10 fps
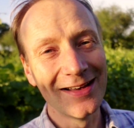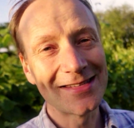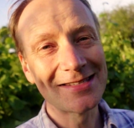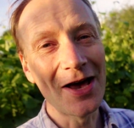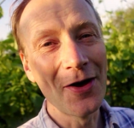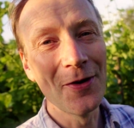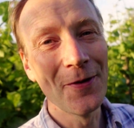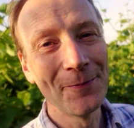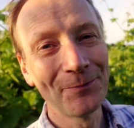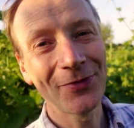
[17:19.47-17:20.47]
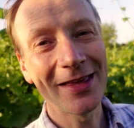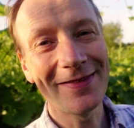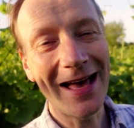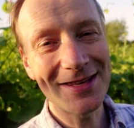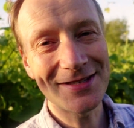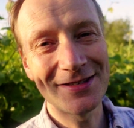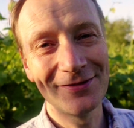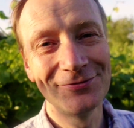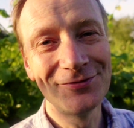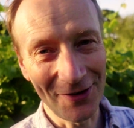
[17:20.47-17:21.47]
So that's
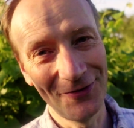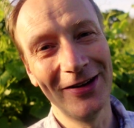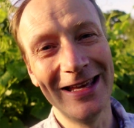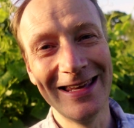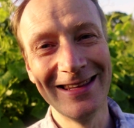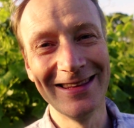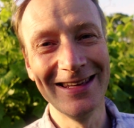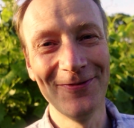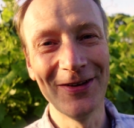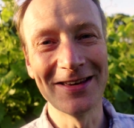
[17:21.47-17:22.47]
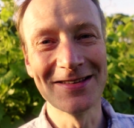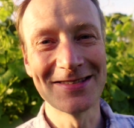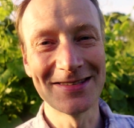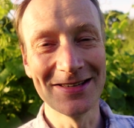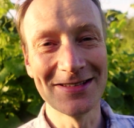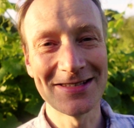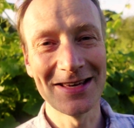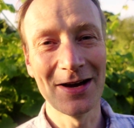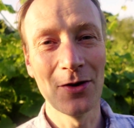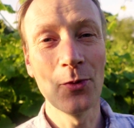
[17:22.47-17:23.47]
roughly the figures
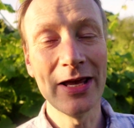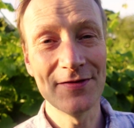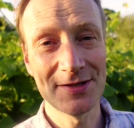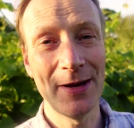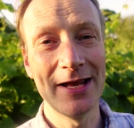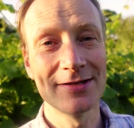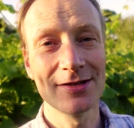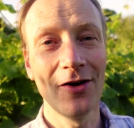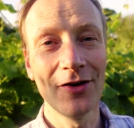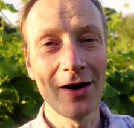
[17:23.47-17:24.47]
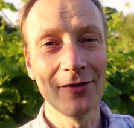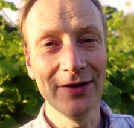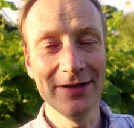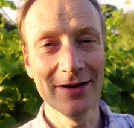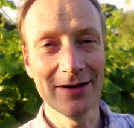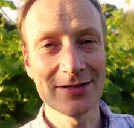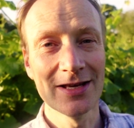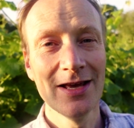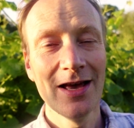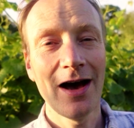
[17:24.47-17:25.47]
that we've spent on our vineyard.
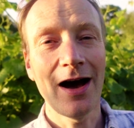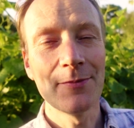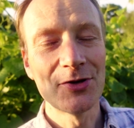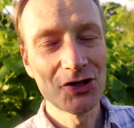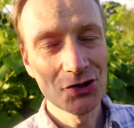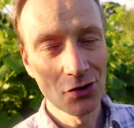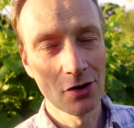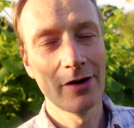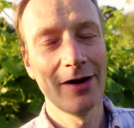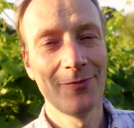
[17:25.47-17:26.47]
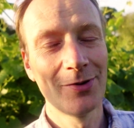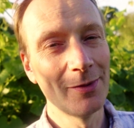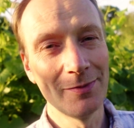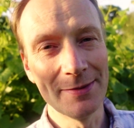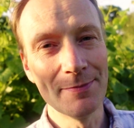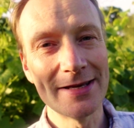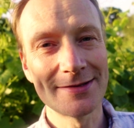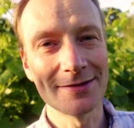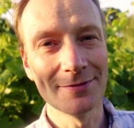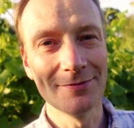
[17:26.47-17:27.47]
I'm sure I've probably
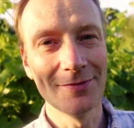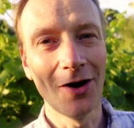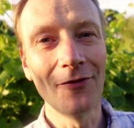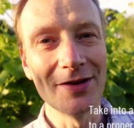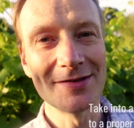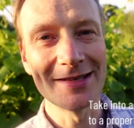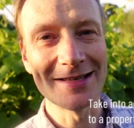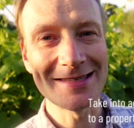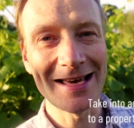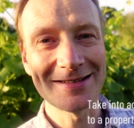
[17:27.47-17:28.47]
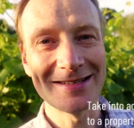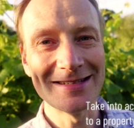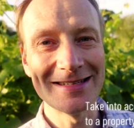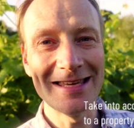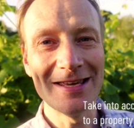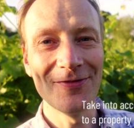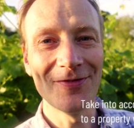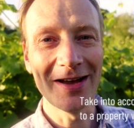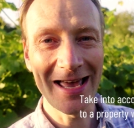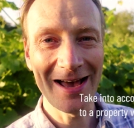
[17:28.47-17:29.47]
missed some obvious things out, and
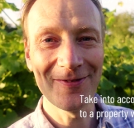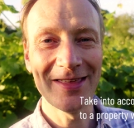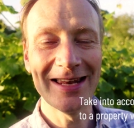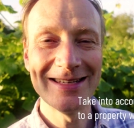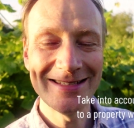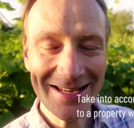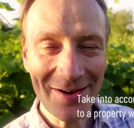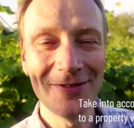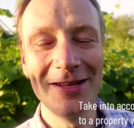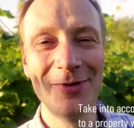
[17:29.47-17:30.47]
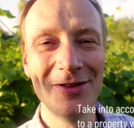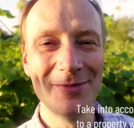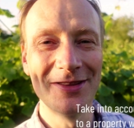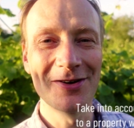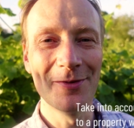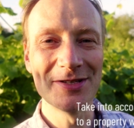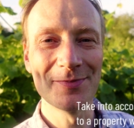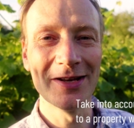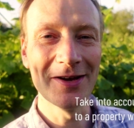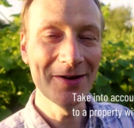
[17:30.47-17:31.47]
if I have, then definitely put them in the comments
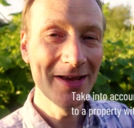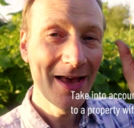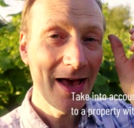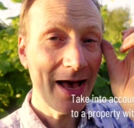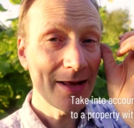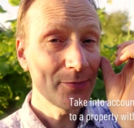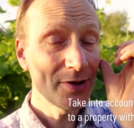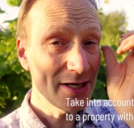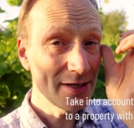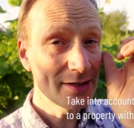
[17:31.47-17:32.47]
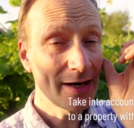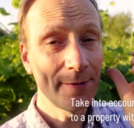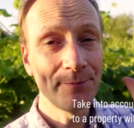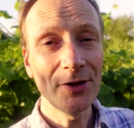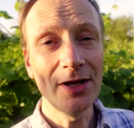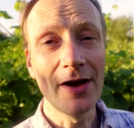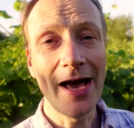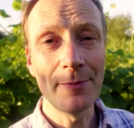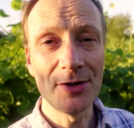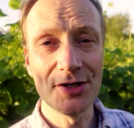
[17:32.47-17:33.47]
below, and put in you know,
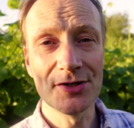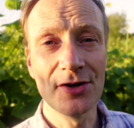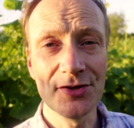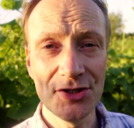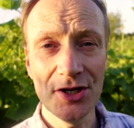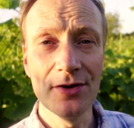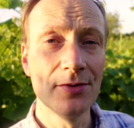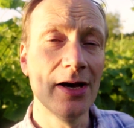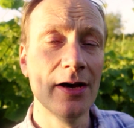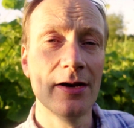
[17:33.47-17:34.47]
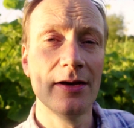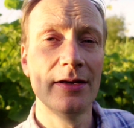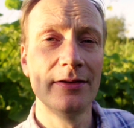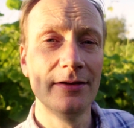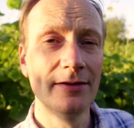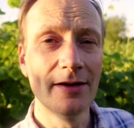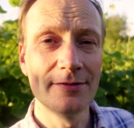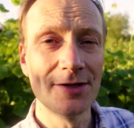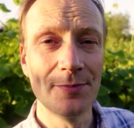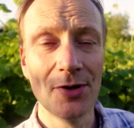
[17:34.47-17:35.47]
how much it's cost you you know,
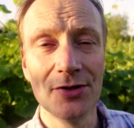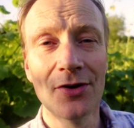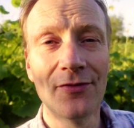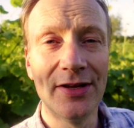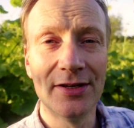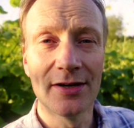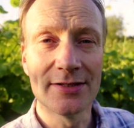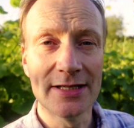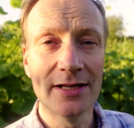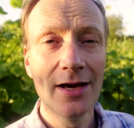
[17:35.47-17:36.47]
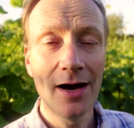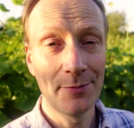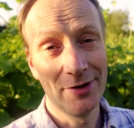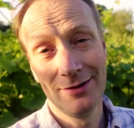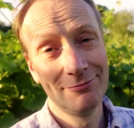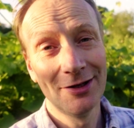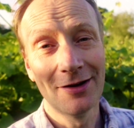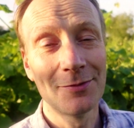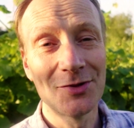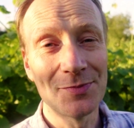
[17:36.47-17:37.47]
to put your vineyard in.
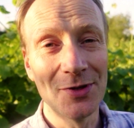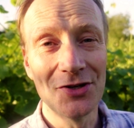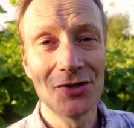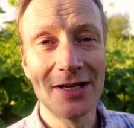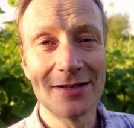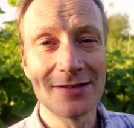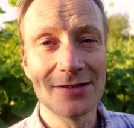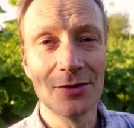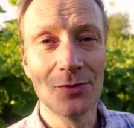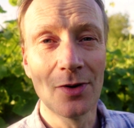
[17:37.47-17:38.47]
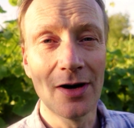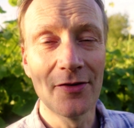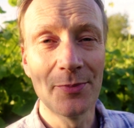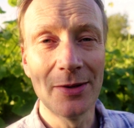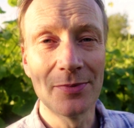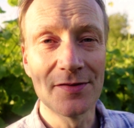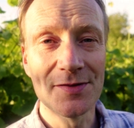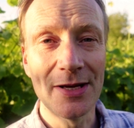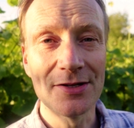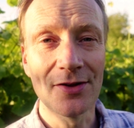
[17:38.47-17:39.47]
I'd just be intrigued as to what other people have
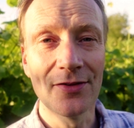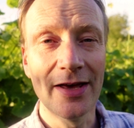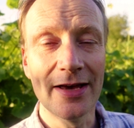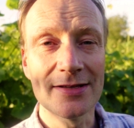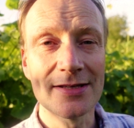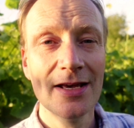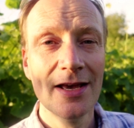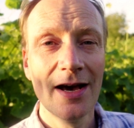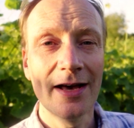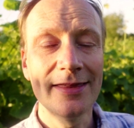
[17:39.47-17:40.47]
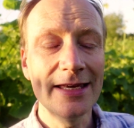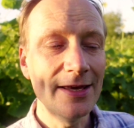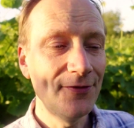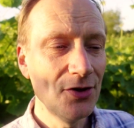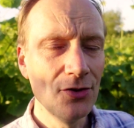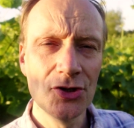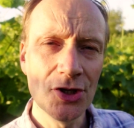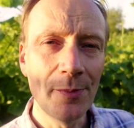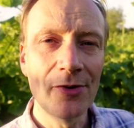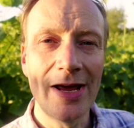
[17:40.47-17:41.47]
spent on theirs. I think if you
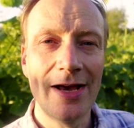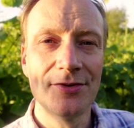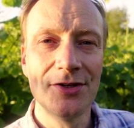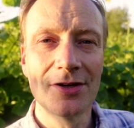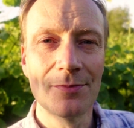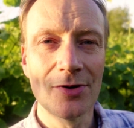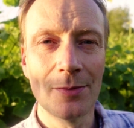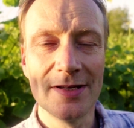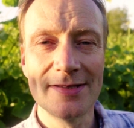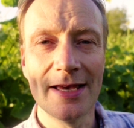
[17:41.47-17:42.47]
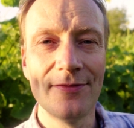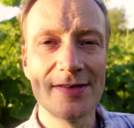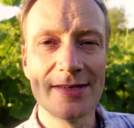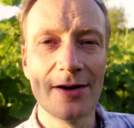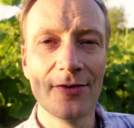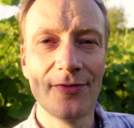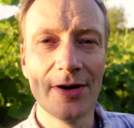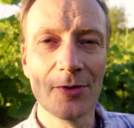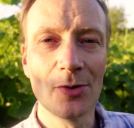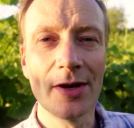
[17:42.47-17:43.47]
shop around, you can probably save yourself
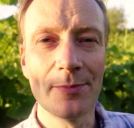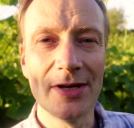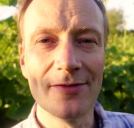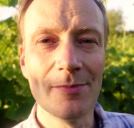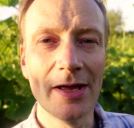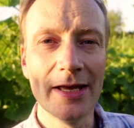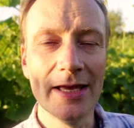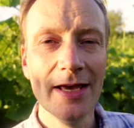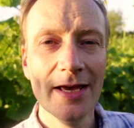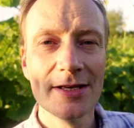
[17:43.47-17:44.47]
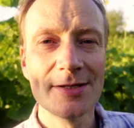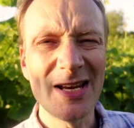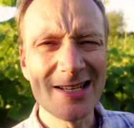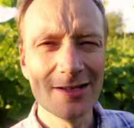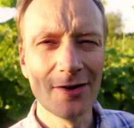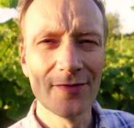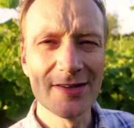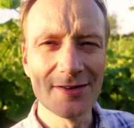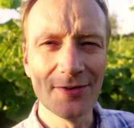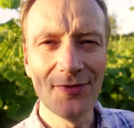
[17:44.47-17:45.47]
quite a bit of money, especially on the
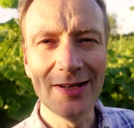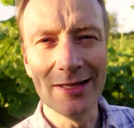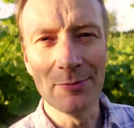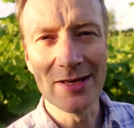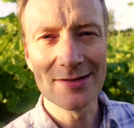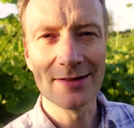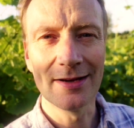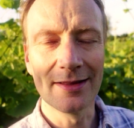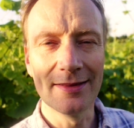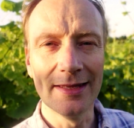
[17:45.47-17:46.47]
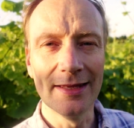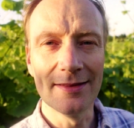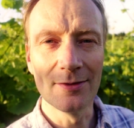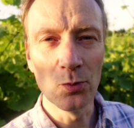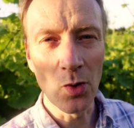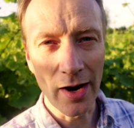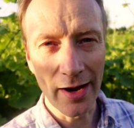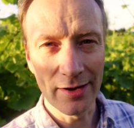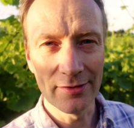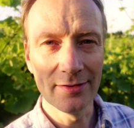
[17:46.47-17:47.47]
sort of fiddly bits like the
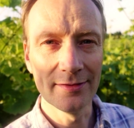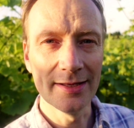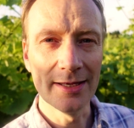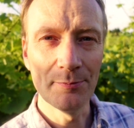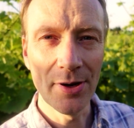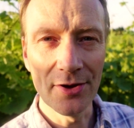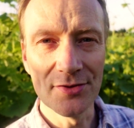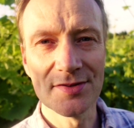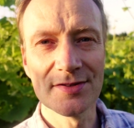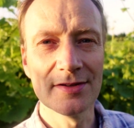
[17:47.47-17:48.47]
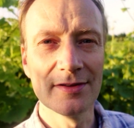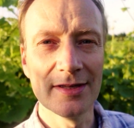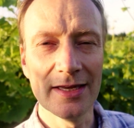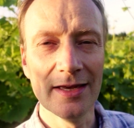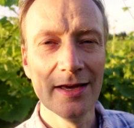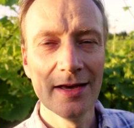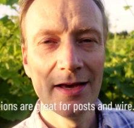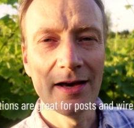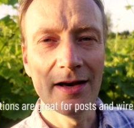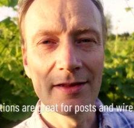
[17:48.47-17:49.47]
wire and the posts and the
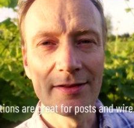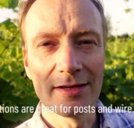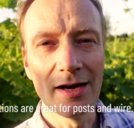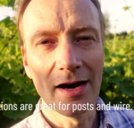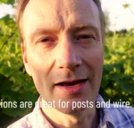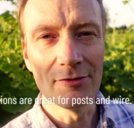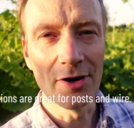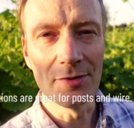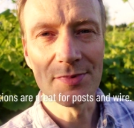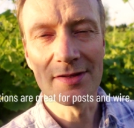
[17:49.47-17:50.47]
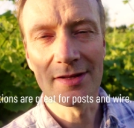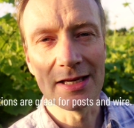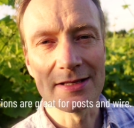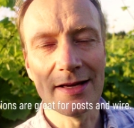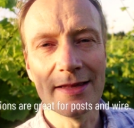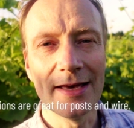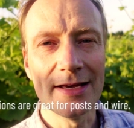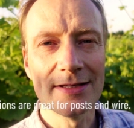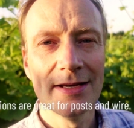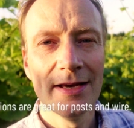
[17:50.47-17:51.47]
guy ropes and things like that.